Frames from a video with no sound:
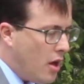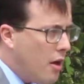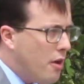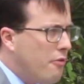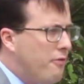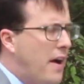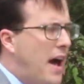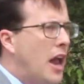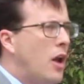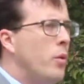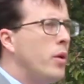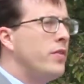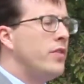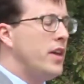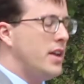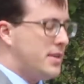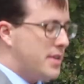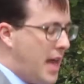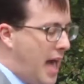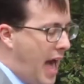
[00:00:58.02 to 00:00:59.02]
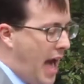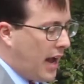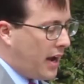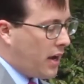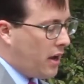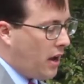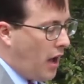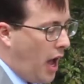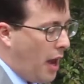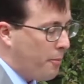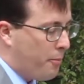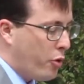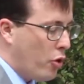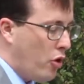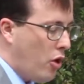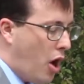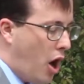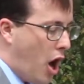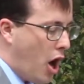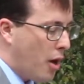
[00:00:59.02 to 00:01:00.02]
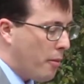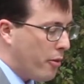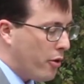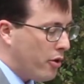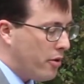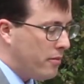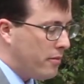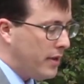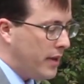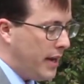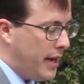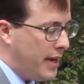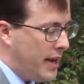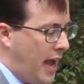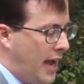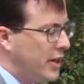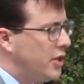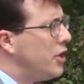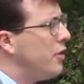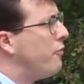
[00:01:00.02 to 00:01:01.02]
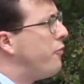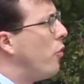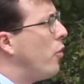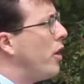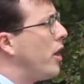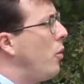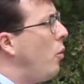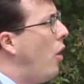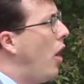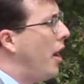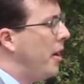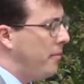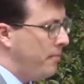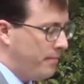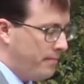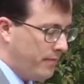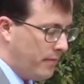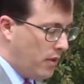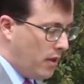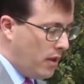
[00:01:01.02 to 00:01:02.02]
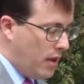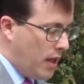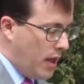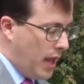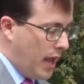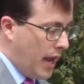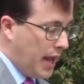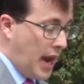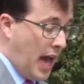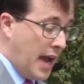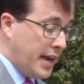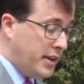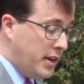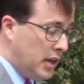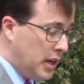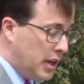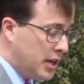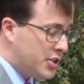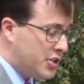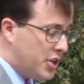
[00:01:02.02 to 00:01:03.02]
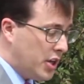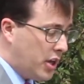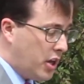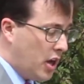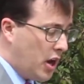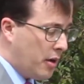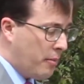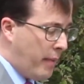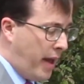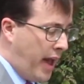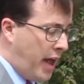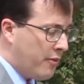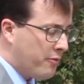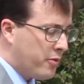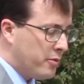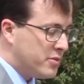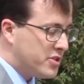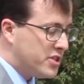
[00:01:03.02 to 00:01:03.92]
Following the attack on Pearl Harbor in 1941, an idealistic young man from